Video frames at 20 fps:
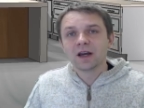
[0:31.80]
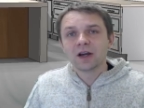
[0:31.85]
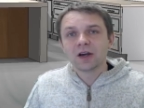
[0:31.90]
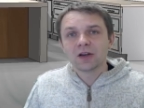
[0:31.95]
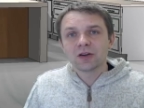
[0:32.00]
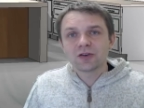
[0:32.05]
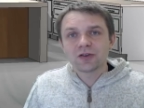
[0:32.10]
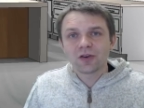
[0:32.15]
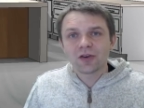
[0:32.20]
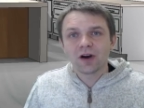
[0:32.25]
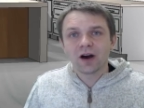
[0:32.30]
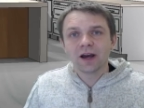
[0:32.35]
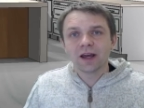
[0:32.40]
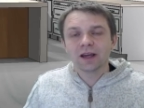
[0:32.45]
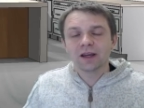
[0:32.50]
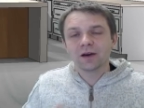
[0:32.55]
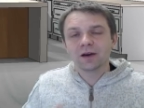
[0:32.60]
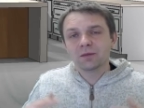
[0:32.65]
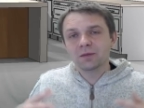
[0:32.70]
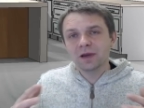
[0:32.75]

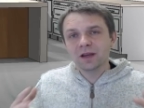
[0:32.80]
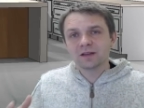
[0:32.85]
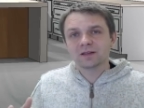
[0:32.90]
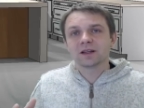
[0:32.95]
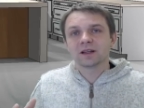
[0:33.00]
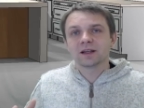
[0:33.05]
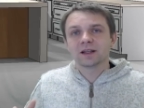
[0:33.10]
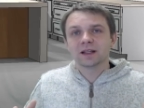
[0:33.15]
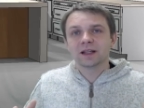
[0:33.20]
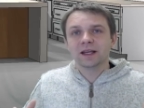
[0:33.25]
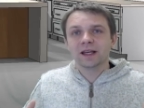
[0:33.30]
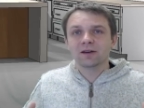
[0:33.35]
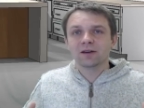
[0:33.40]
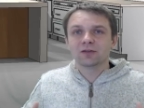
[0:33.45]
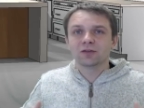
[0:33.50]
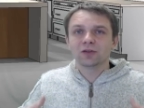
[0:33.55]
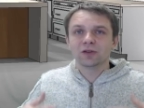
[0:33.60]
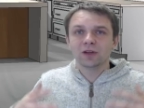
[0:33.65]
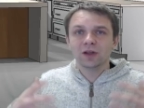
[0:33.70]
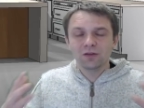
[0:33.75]
drawing, a basic
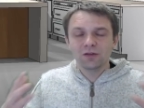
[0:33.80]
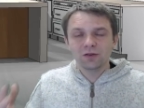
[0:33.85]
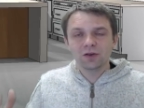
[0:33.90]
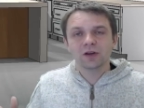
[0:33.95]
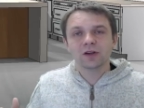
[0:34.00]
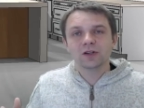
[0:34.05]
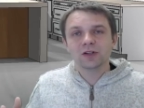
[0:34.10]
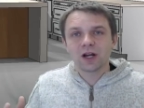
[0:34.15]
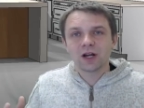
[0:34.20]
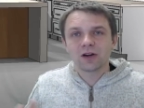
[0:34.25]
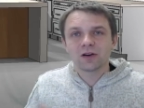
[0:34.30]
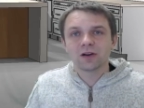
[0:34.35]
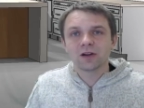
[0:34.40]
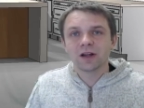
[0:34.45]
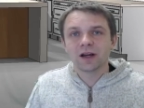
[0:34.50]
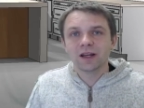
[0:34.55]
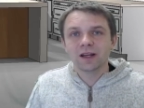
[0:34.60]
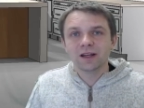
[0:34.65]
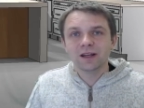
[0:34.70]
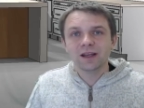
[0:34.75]
layout to give you a general
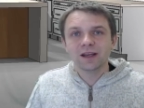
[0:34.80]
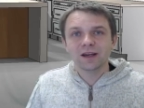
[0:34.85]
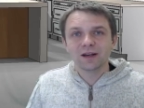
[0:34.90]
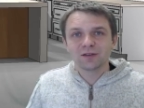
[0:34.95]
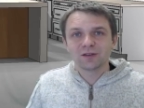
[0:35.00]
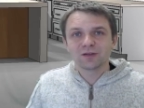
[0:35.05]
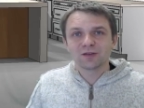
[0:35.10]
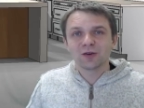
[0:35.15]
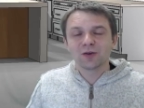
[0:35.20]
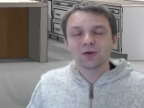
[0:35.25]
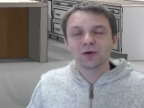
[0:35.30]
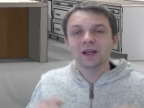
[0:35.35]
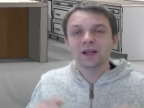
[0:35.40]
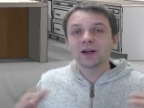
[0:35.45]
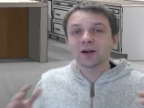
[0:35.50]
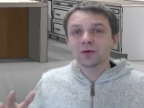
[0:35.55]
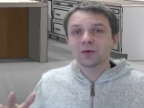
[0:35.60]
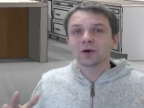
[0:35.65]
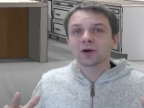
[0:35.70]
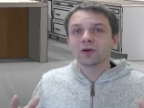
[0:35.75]
idea. So
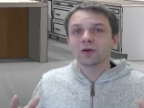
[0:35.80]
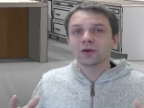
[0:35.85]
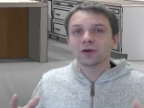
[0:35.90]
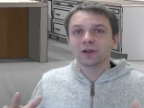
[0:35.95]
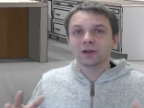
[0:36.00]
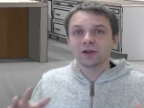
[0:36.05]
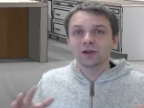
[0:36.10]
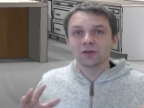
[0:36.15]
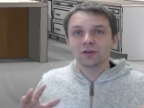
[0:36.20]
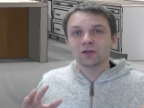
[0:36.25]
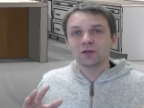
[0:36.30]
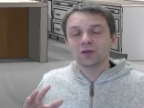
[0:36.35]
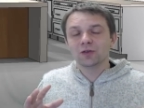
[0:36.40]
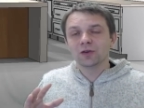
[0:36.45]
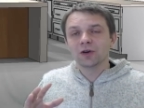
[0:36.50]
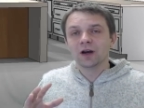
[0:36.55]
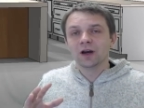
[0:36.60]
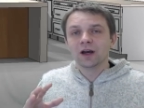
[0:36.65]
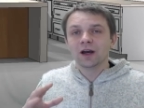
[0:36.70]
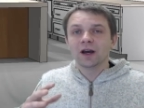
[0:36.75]
here we're going
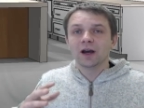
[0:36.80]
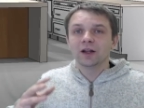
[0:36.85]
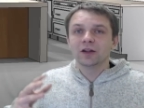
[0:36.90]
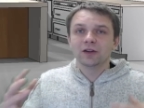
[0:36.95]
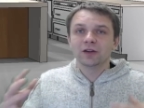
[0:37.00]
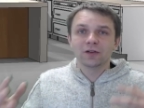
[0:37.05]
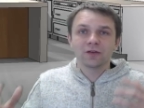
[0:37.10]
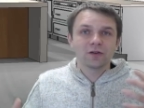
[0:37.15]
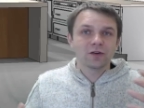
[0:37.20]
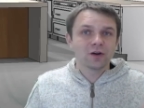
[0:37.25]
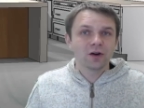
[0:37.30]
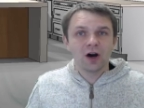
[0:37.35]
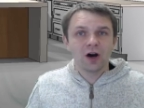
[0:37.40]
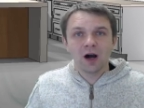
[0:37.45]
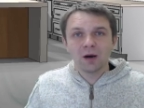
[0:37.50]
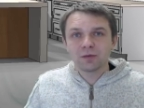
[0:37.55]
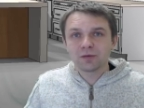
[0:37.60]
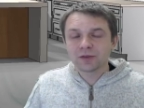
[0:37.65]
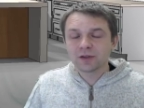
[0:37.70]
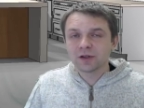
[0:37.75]
into a different
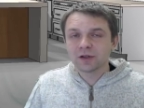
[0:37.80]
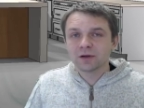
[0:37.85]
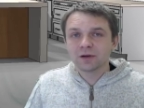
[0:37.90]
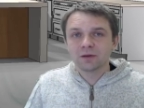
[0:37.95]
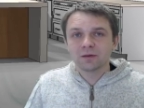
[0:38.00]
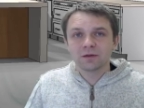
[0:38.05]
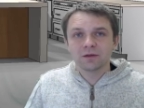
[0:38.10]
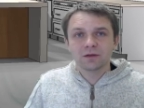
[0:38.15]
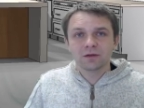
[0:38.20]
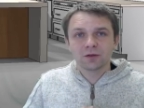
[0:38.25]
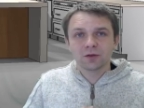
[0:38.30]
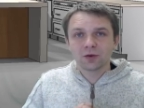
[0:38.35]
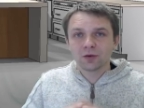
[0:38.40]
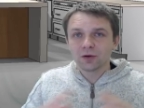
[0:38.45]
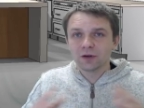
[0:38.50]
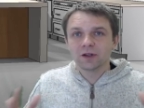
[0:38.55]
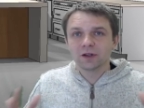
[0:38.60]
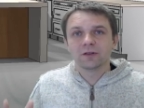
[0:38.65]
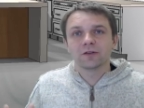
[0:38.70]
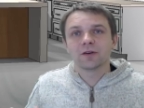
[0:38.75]
option,
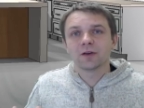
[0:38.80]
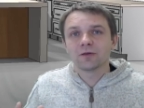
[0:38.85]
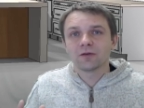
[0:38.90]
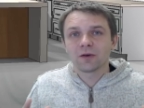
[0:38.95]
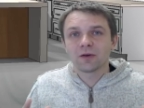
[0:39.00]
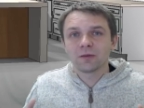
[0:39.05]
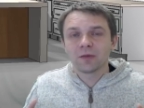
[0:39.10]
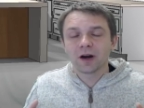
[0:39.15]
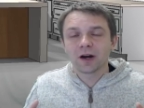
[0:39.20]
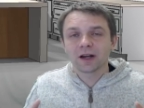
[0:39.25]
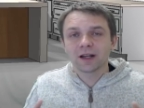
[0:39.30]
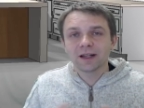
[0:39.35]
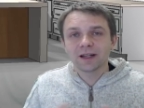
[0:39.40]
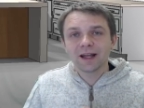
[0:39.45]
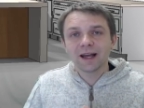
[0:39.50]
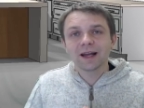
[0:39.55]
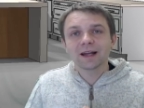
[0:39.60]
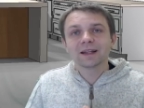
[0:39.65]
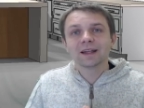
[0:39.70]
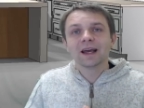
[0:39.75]
totally different from
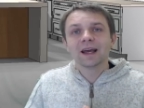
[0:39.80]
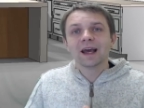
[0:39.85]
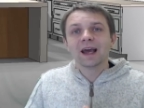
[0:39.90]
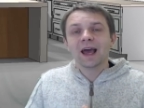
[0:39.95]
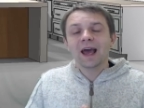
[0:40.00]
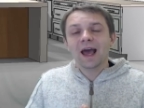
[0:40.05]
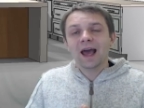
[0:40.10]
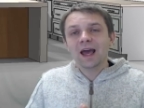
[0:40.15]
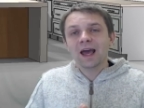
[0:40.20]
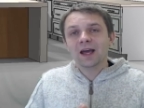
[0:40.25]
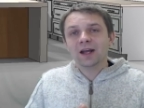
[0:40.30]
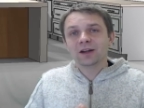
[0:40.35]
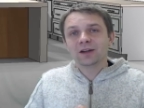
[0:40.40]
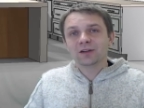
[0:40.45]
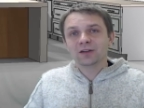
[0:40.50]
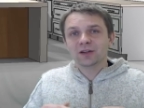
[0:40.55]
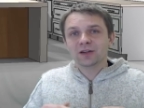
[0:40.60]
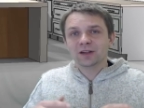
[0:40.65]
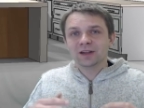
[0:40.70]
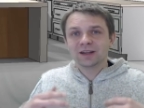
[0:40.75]
architect,
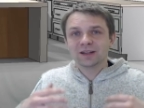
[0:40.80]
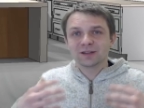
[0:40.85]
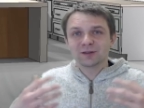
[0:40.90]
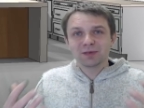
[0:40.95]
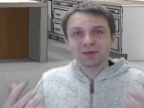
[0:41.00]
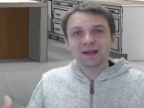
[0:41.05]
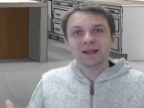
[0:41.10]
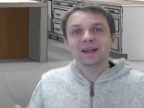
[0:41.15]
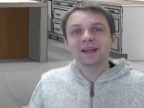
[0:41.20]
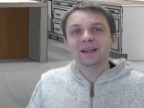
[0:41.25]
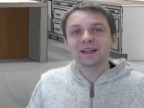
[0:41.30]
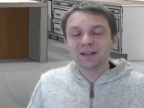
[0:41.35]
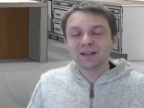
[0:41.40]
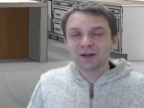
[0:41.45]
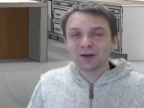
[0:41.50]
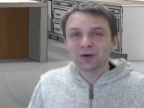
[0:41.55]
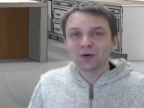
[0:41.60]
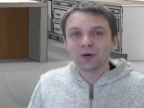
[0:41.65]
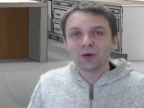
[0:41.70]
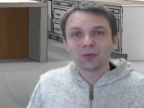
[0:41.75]
and explaining
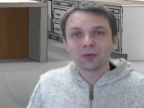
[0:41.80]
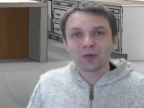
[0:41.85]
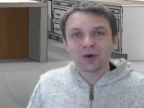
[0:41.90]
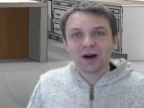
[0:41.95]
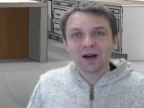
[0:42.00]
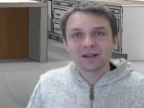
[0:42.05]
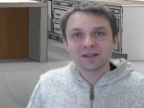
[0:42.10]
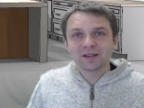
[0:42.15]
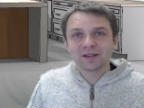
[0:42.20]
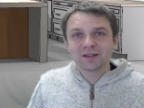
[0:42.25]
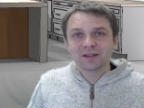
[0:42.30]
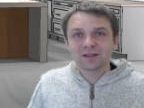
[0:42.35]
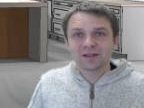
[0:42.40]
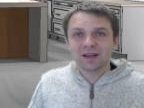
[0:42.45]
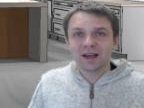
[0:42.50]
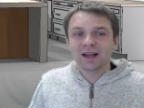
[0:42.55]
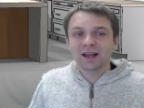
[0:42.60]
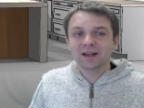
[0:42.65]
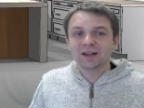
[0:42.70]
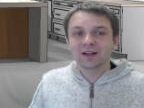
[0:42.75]
the whole process
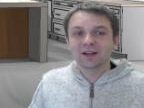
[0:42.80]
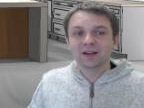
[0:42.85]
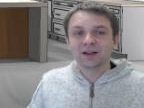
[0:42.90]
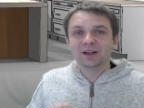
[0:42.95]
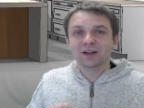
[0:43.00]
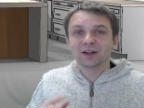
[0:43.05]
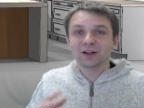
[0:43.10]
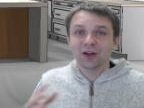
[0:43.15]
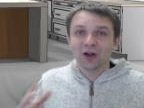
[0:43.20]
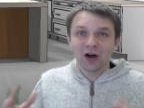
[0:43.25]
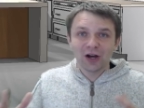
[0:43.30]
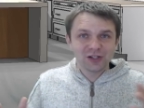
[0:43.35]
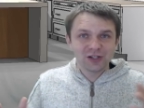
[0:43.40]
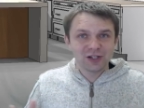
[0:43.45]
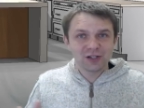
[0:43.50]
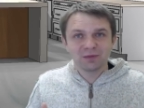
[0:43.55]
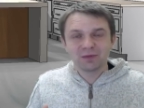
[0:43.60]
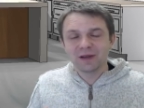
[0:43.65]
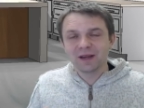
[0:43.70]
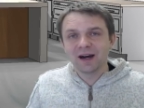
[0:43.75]
and the
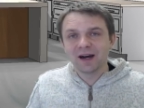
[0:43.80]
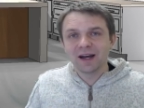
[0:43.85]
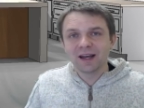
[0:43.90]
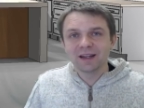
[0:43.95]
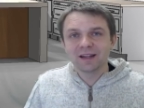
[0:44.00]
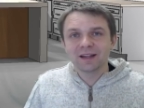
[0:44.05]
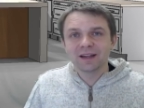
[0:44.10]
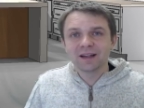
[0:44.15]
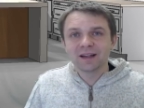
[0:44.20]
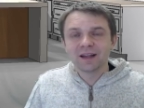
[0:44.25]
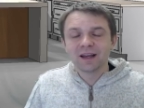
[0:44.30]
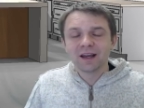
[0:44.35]
logic behind it.